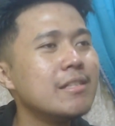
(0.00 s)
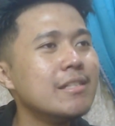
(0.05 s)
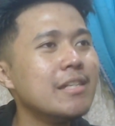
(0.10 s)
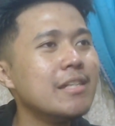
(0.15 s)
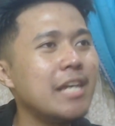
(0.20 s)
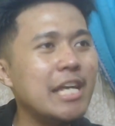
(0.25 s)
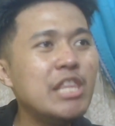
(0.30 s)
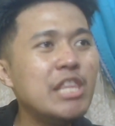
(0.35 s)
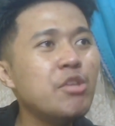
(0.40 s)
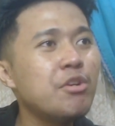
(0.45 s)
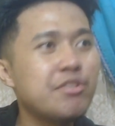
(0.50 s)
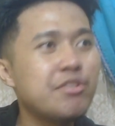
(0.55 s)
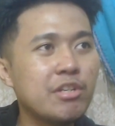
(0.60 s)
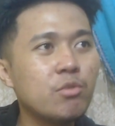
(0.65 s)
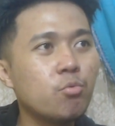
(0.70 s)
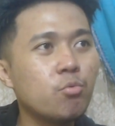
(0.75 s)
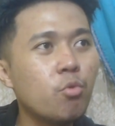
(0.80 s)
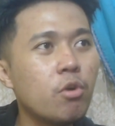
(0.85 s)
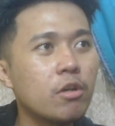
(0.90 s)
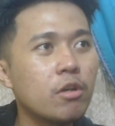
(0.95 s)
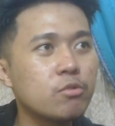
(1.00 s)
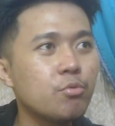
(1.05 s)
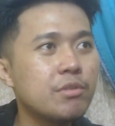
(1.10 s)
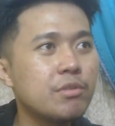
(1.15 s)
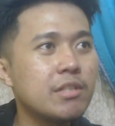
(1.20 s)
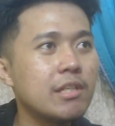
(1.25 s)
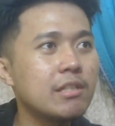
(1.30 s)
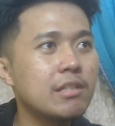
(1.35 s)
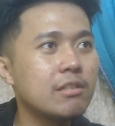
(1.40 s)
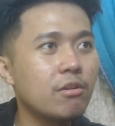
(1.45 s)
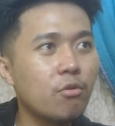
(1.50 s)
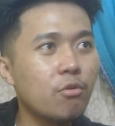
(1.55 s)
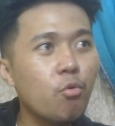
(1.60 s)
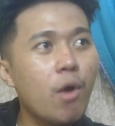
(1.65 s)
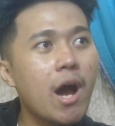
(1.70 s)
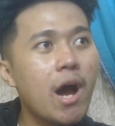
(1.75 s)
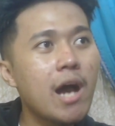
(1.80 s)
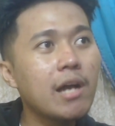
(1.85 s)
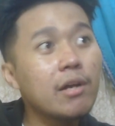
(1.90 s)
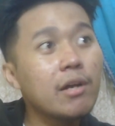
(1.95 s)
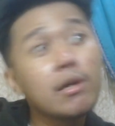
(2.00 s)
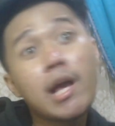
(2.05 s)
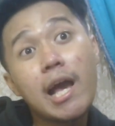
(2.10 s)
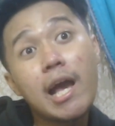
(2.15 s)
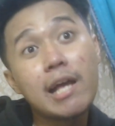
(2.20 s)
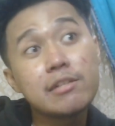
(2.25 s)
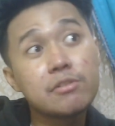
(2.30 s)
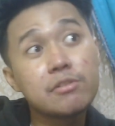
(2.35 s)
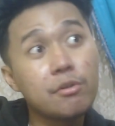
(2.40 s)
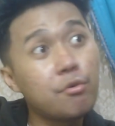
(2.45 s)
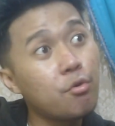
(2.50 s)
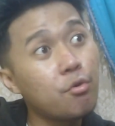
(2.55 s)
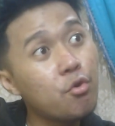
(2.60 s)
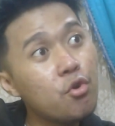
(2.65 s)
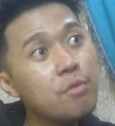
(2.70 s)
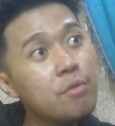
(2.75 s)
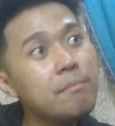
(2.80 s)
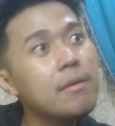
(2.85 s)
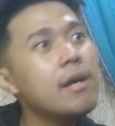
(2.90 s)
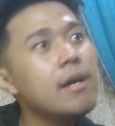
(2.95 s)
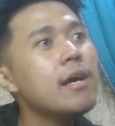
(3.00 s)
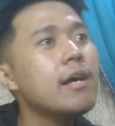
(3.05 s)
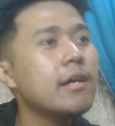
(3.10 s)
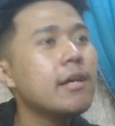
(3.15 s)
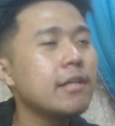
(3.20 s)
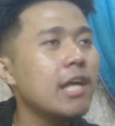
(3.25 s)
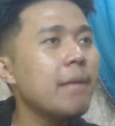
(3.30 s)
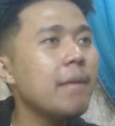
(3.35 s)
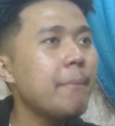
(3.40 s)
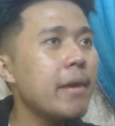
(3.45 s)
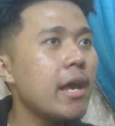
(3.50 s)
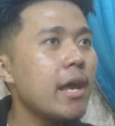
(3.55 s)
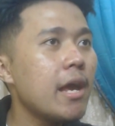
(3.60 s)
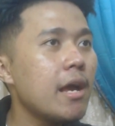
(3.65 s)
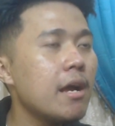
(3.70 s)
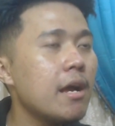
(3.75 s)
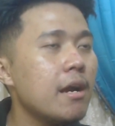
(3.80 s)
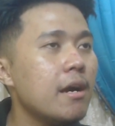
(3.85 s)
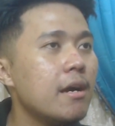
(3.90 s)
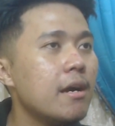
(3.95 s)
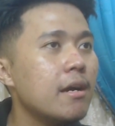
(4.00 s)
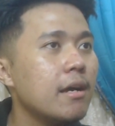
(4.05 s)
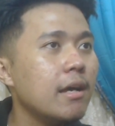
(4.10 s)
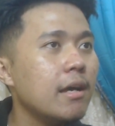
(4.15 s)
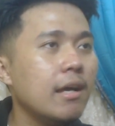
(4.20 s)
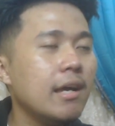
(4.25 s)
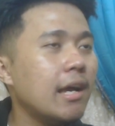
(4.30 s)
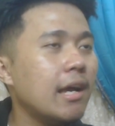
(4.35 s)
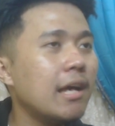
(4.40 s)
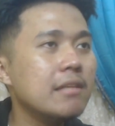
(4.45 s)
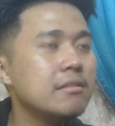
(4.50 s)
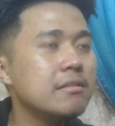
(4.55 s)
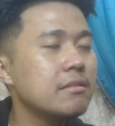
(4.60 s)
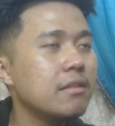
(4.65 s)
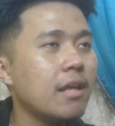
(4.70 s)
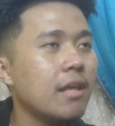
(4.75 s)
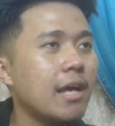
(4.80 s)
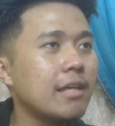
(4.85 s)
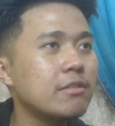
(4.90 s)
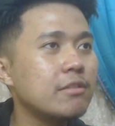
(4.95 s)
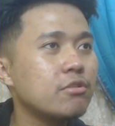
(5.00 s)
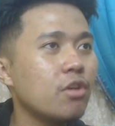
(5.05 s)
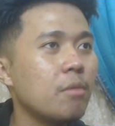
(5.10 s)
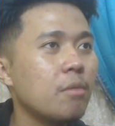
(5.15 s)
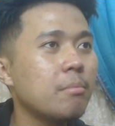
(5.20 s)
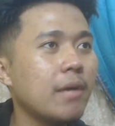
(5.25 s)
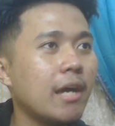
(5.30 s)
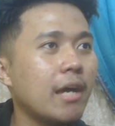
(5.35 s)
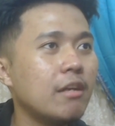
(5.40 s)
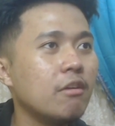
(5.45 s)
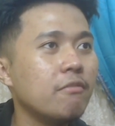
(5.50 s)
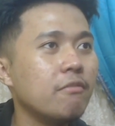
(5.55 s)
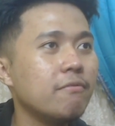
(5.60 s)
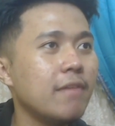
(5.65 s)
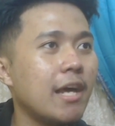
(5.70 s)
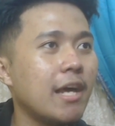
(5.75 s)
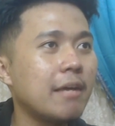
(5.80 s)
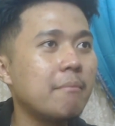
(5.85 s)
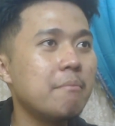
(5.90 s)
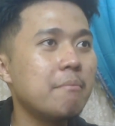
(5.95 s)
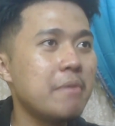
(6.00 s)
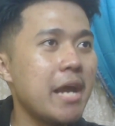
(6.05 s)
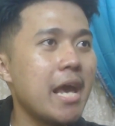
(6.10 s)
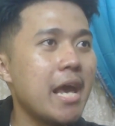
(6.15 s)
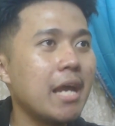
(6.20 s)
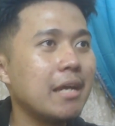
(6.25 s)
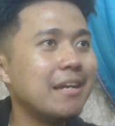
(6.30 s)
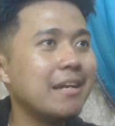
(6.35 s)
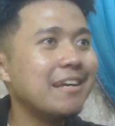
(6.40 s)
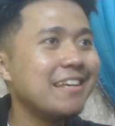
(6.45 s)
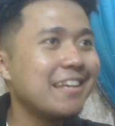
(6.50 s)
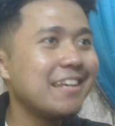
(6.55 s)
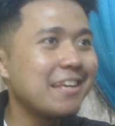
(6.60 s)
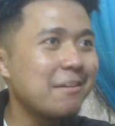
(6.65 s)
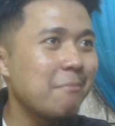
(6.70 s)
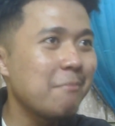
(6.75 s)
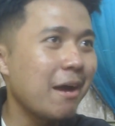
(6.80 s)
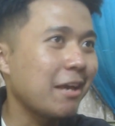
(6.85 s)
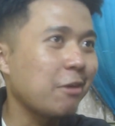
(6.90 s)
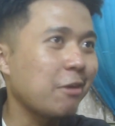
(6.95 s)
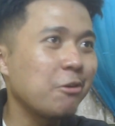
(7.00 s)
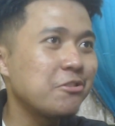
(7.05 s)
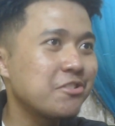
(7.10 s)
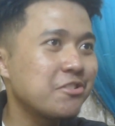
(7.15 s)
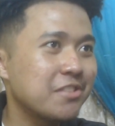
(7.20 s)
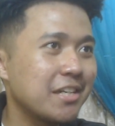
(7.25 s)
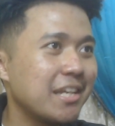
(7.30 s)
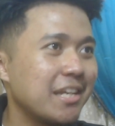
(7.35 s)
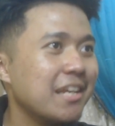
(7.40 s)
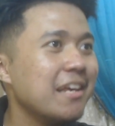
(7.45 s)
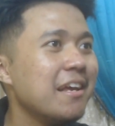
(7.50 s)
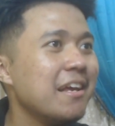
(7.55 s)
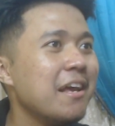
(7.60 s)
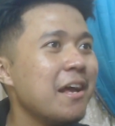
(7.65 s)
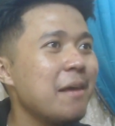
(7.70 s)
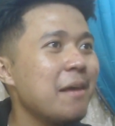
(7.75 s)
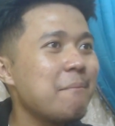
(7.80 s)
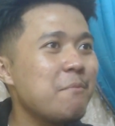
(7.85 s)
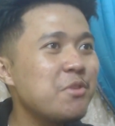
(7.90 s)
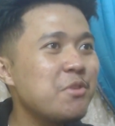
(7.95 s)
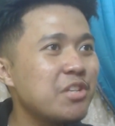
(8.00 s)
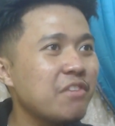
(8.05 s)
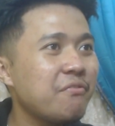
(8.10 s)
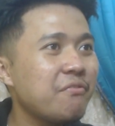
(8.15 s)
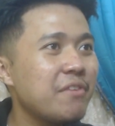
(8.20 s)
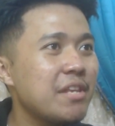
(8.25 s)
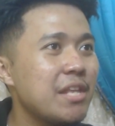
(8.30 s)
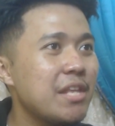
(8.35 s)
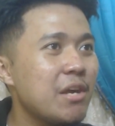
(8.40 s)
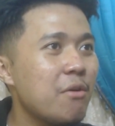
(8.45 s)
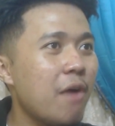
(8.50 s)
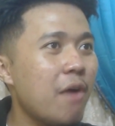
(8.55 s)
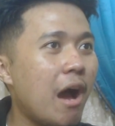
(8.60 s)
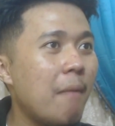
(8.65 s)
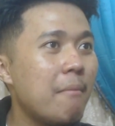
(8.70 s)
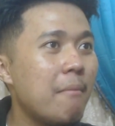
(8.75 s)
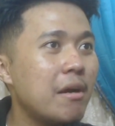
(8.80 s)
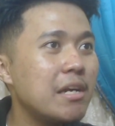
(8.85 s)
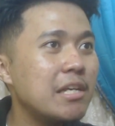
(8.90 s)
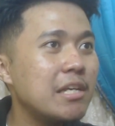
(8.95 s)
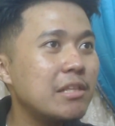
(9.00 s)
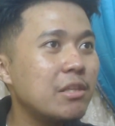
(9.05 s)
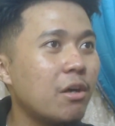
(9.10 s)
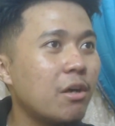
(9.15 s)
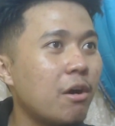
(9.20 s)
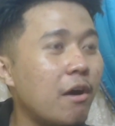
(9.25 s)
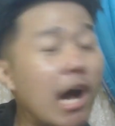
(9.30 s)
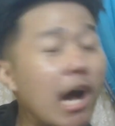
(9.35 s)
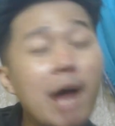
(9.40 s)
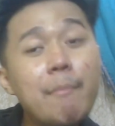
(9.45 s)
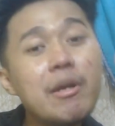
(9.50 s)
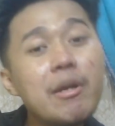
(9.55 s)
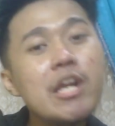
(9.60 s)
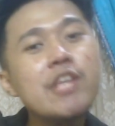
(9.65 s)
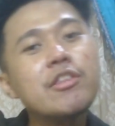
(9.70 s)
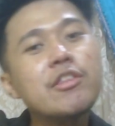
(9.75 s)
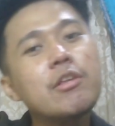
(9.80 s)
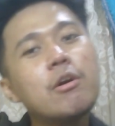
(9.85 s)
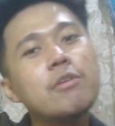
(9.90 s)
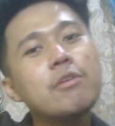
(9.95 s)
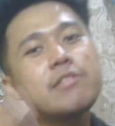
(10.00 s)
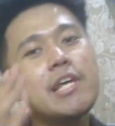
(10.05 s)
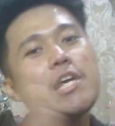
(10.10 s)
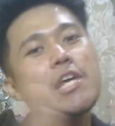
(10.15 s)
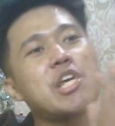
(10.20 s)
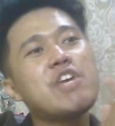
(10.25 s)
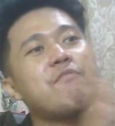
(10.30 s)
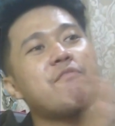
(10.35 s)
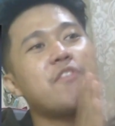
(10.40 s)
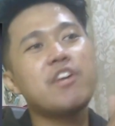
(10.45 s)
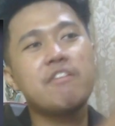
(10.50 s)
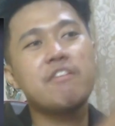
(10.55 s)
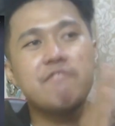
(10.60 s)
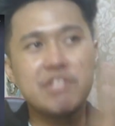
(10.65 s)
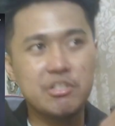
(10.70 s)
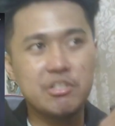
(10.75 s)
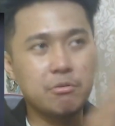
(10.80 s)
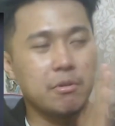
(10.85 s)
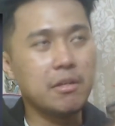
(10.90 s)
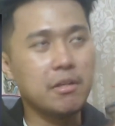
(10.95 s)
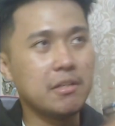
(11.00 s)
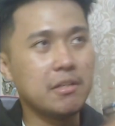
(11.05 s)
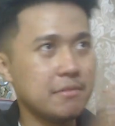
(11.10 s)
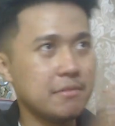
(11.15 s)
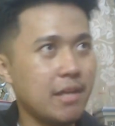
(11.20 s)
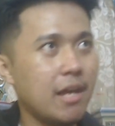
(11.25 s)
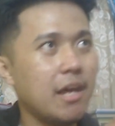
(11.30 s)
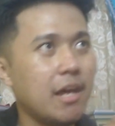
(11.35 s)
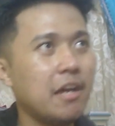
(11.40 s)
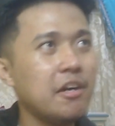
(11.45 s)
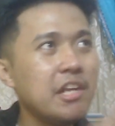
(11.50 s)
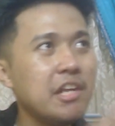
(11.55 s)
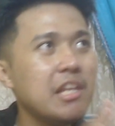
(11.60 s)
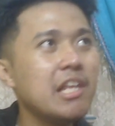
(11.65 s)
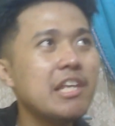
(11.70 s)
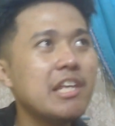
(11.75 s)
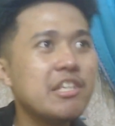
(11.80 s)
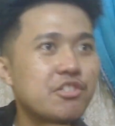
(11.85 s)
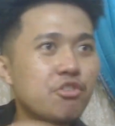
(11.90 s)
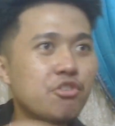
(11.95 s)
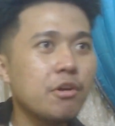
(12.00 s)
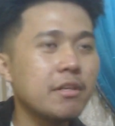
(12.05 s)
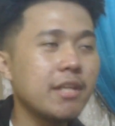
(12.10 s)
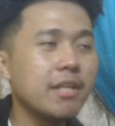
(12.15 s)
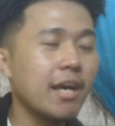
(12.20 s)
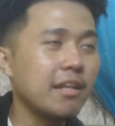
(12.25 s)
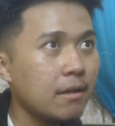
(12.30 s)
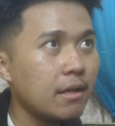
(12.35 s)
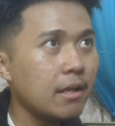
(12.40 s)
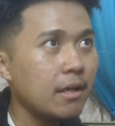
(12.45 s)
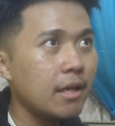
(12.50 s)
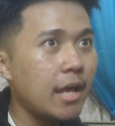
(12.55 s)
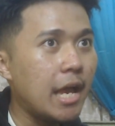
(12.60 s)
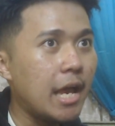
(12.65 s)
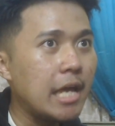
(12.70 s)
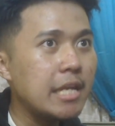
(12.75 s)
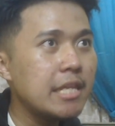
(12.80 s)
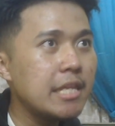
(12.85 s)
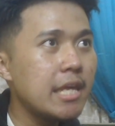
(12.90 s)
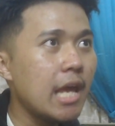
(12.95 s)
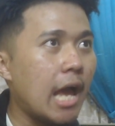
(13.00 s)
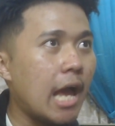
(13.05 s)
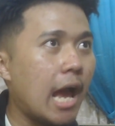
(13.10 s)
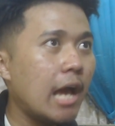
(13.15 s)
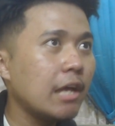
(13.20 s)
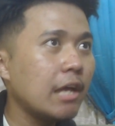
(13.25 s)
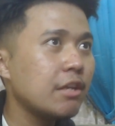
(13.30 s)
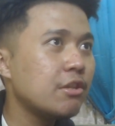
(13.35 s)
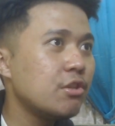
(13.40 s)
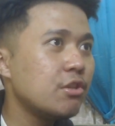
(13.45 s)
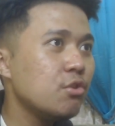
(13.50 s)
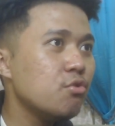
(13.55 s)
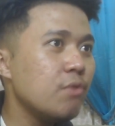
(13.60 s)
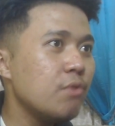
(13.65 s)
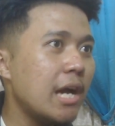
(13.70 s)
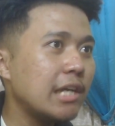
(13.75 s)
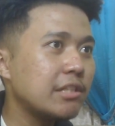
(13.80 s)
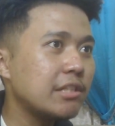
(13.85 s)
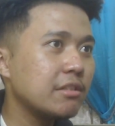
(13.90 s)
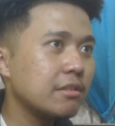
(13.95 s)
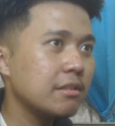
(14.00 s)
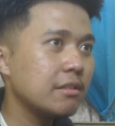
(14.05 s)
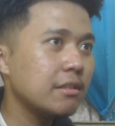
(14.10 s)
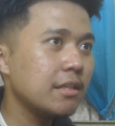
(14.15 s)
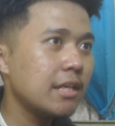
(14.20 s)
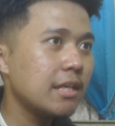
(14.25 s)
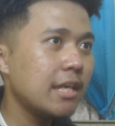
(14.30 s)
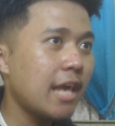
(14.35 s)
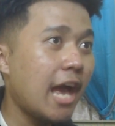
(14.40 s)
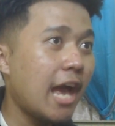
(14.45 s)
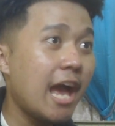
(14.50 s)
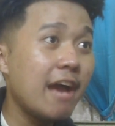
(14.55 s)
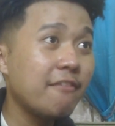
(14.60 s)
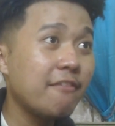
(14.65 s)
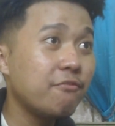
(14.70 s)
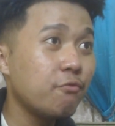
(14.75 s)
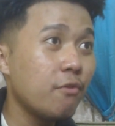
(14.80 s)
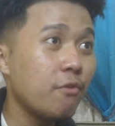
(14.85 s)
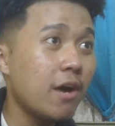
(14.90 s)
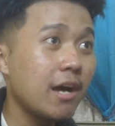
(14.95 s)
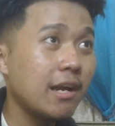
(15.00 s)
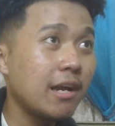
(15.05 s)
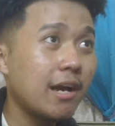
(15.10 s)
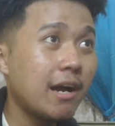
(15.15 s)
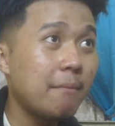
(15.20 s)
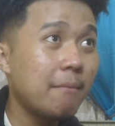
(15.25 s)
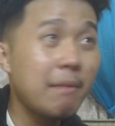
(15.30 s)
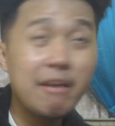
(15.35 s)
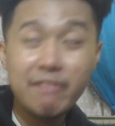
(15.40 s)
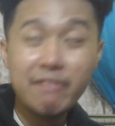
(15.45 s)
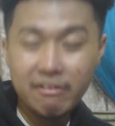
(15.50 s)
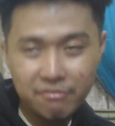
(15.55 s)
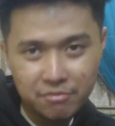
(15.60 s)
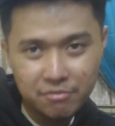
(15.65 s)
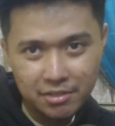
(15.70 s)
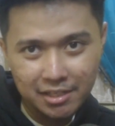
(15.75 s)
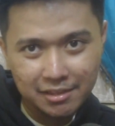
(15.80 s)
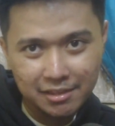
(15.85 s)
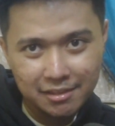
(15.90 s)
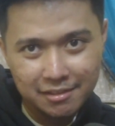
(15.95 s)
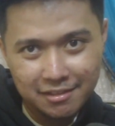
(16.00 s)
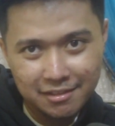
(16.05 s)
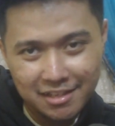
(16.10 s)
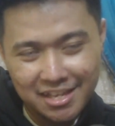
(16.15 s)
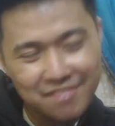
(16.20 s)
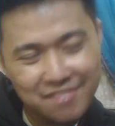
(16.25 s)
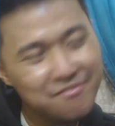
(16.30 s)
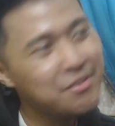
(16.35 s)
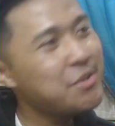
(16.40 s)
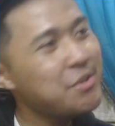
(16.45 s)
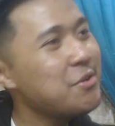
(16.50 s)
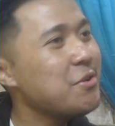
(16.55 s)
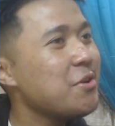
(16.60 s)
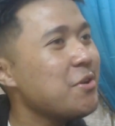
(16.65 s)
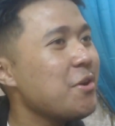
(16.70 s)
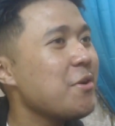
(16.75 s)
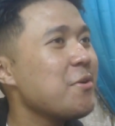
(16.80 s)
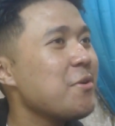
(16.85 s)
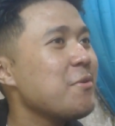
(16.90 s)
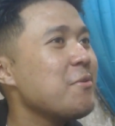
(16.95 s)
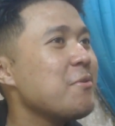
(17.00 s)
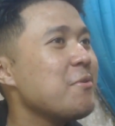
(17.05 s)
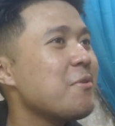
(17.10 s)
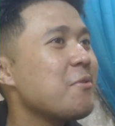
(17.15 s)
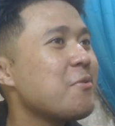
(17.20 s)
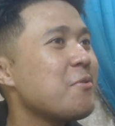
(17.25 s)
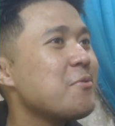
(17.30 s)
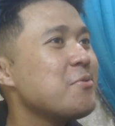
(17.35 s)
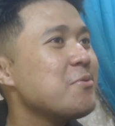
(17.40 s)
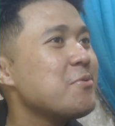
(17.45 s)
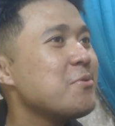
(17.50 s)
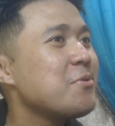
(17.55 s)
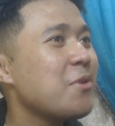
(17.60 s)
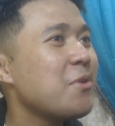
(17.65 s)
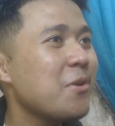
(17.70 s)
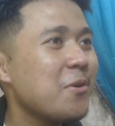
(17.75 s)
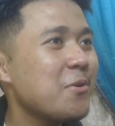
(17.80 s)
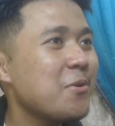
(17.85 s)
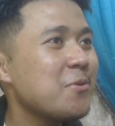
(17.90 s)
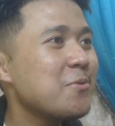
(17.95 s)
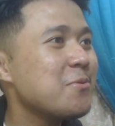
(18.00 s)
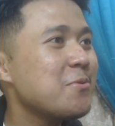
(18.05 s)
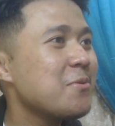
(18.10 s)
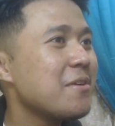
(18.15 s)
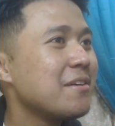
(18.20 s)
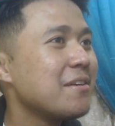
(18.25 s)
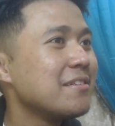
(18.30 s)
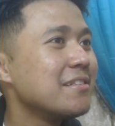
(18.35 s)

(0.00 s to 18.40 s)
Indonesian word, which is Ruang as a room, GPR as like some kind of like brand in my country. Music video Amarito. Amarito, thank you for the visual. Really enjoyed that. And yeah, I do actually have my favorite. If you know who know,